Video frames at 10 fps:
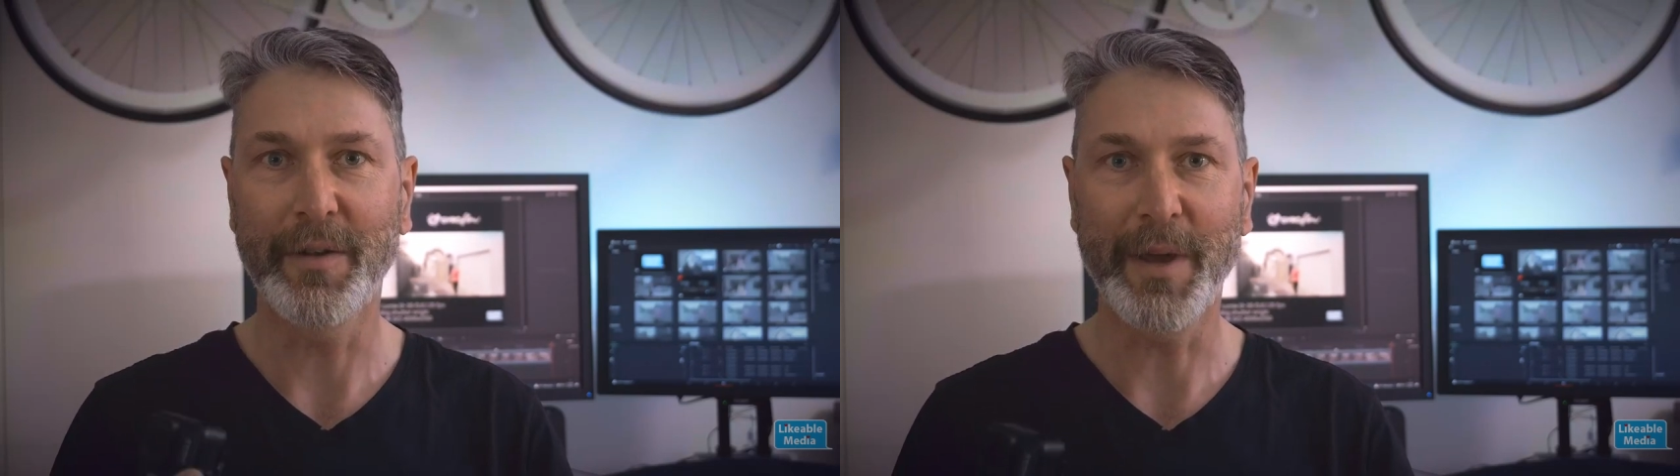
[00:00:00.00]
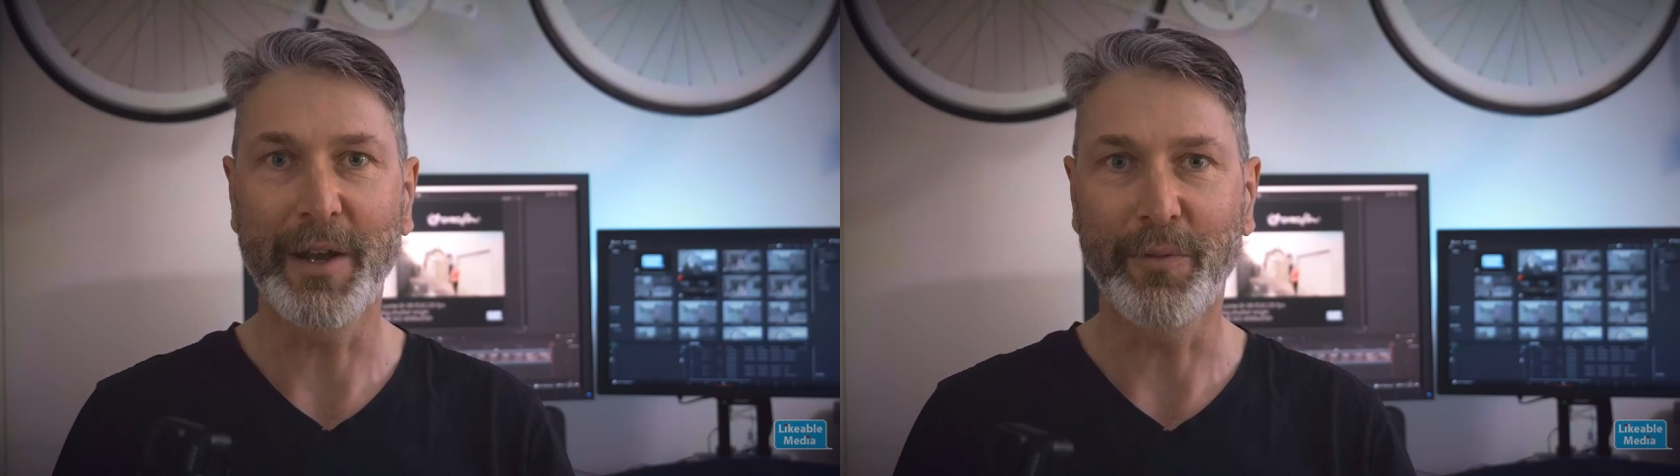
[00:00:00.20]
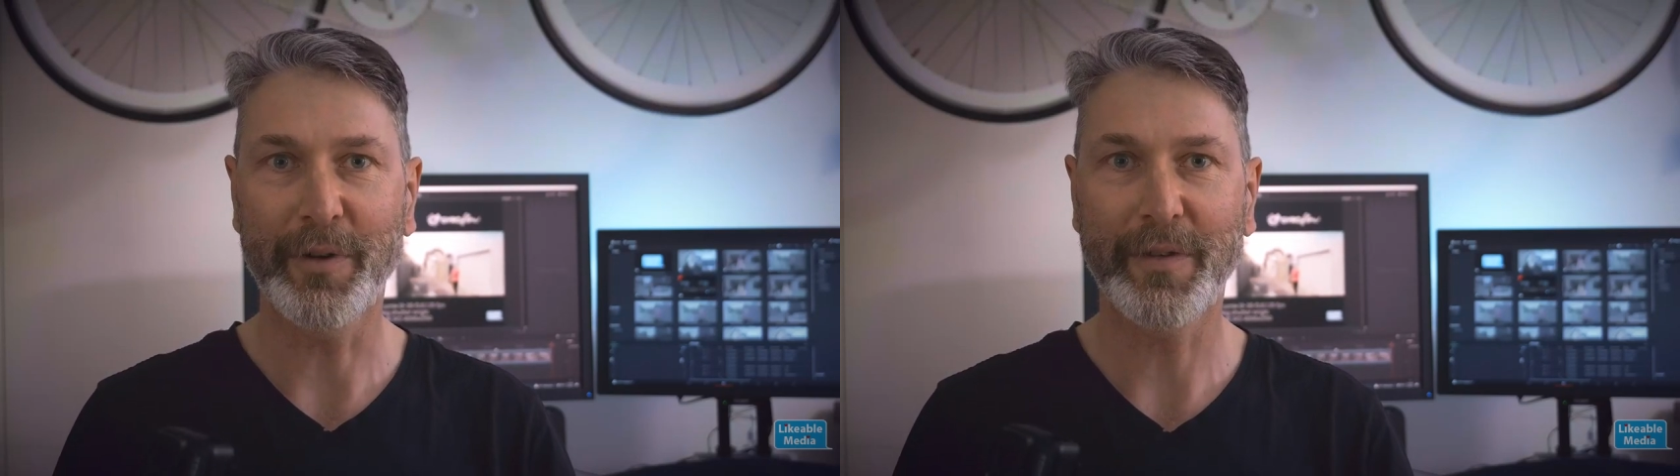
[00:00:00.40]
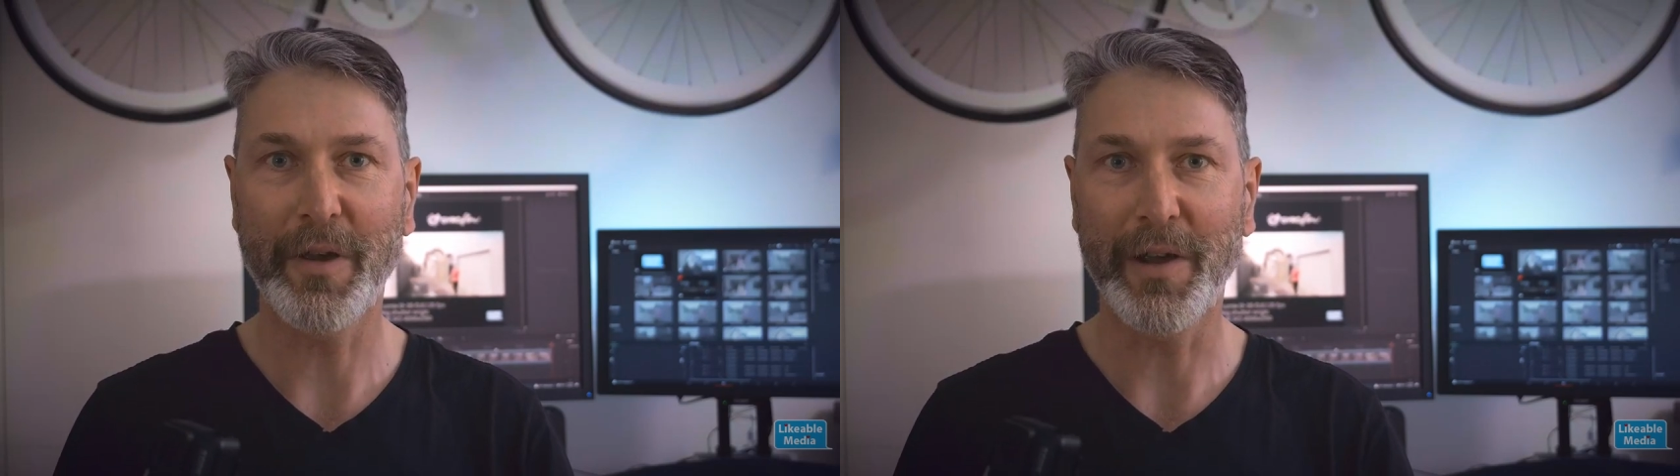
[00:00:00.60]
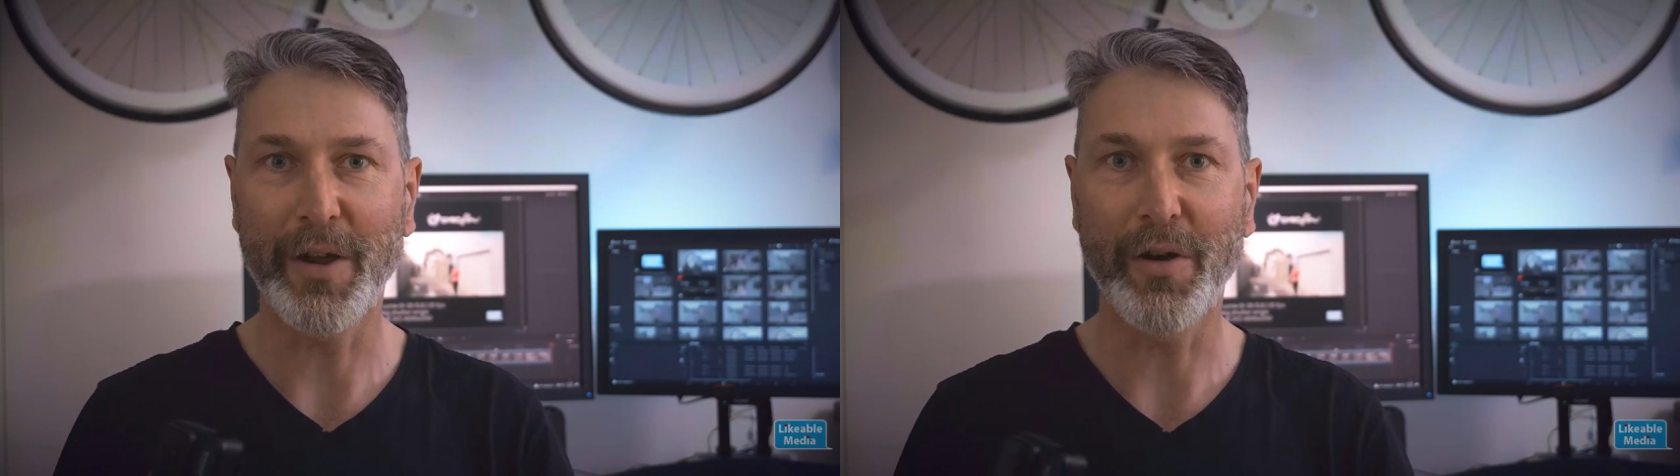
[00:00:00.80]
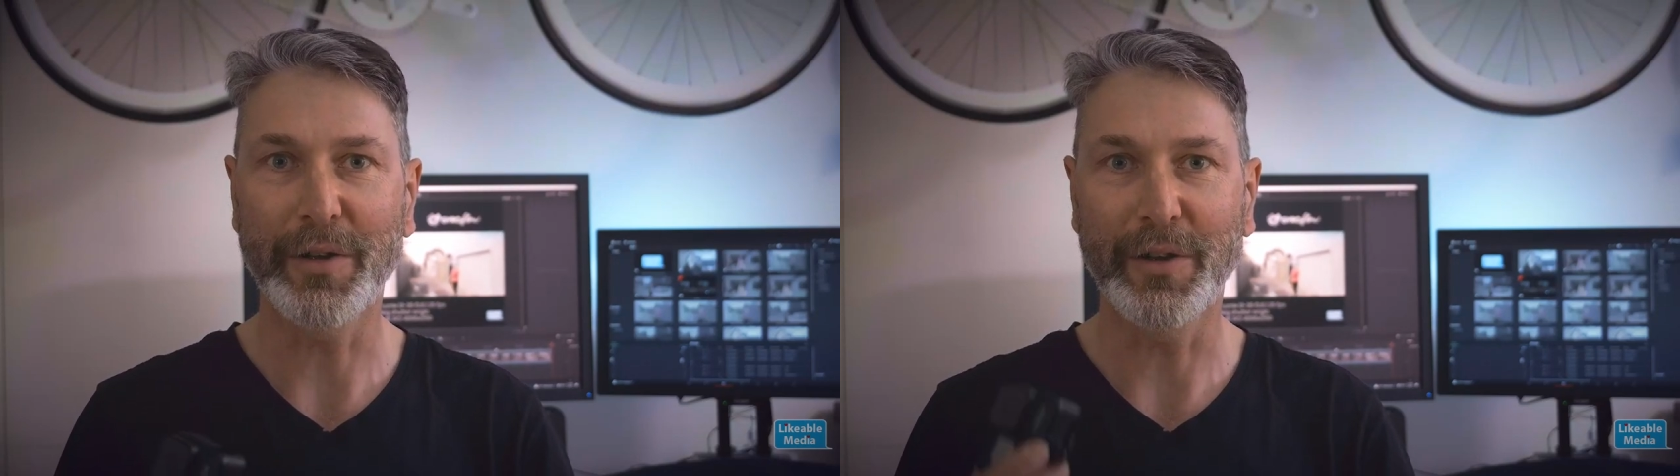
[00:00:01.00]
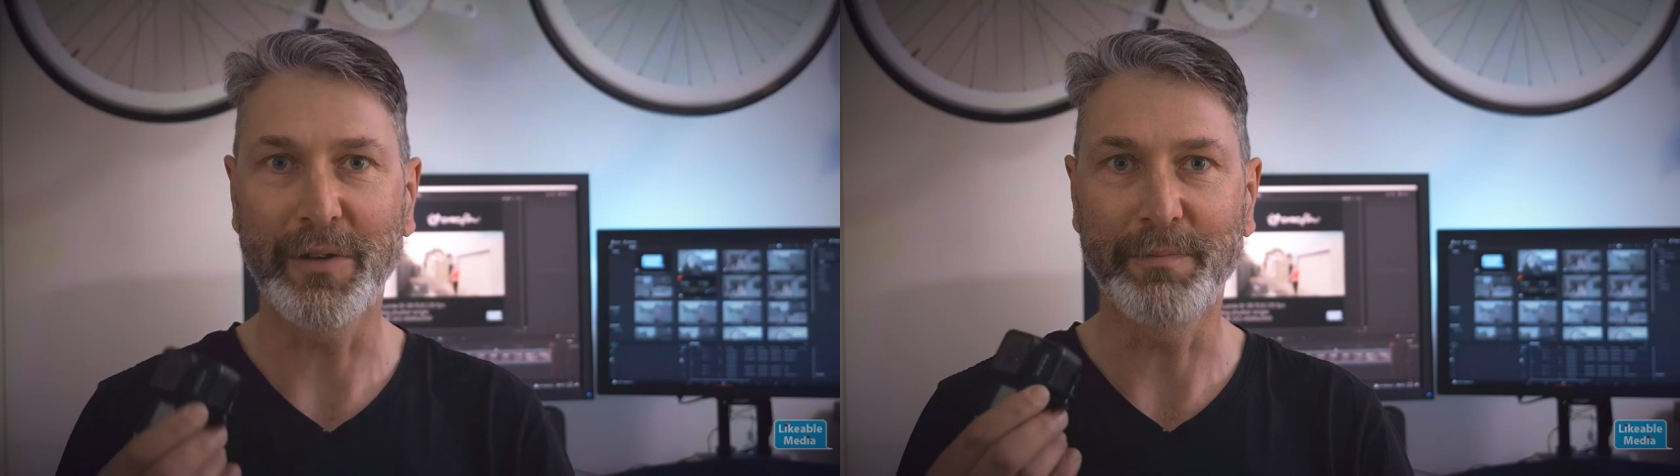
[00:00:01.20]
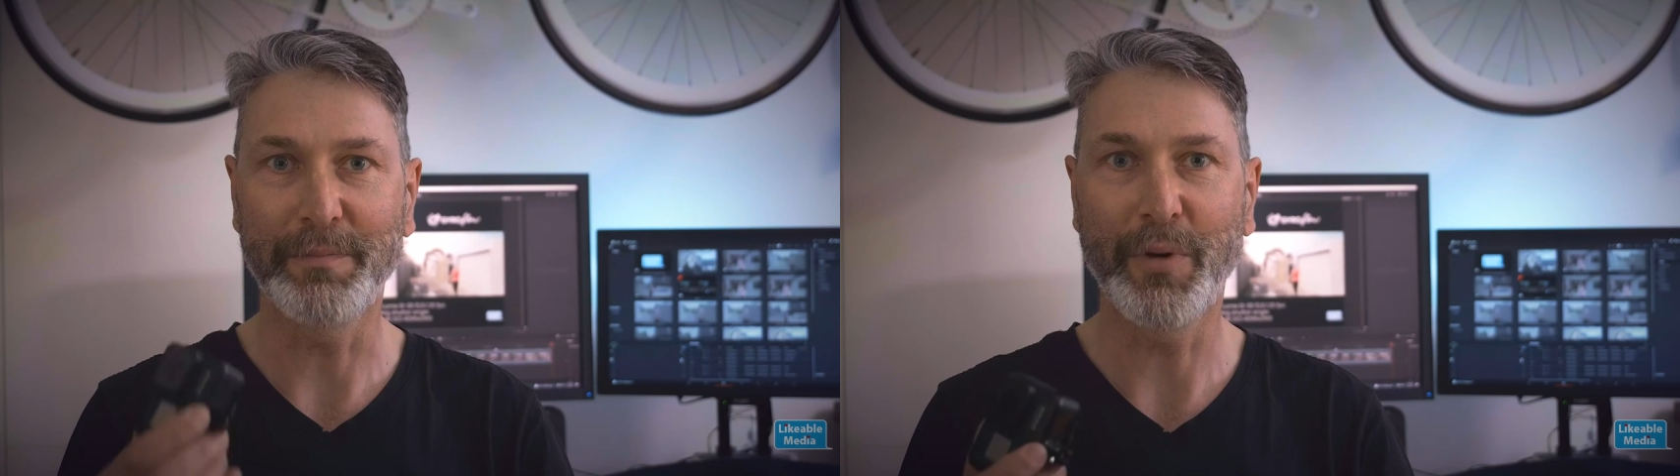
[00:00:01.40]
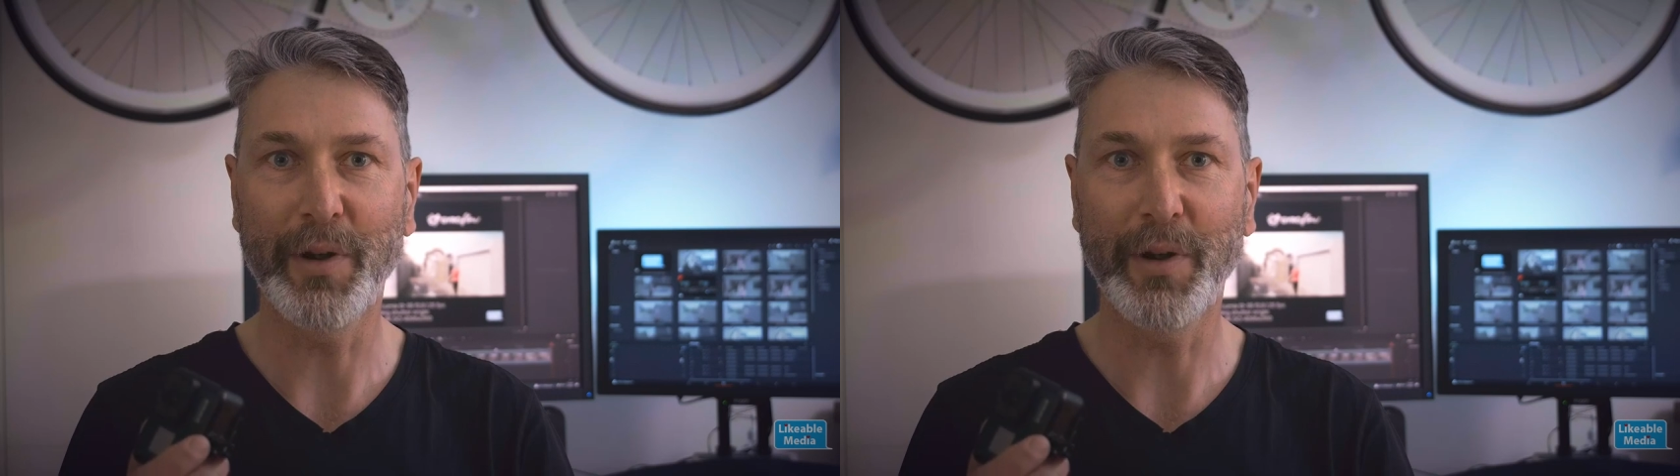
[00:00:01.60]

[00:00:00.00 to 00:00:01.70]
No matter what's going on, you can